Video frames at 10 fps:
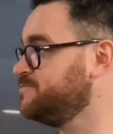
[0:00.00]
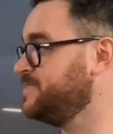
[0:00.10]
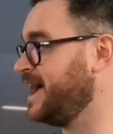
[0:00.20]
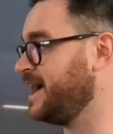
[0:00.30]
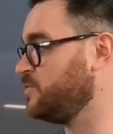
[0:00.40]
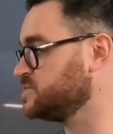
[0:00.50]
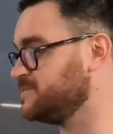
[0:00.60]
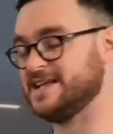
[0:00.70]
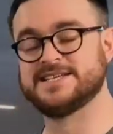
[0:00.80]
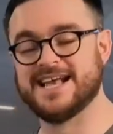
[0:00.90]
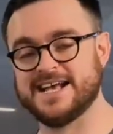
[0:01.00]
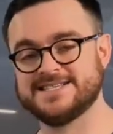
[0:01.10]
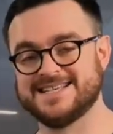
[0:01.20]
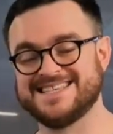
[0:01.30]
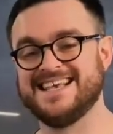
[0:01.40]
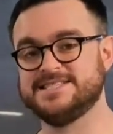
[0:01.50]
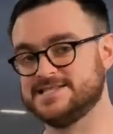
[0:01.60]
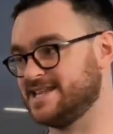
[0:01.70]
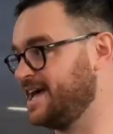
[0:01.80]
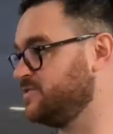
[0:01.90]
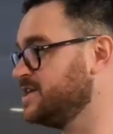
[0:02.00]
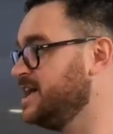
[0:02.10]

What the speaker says: that automatic access isn't allowed,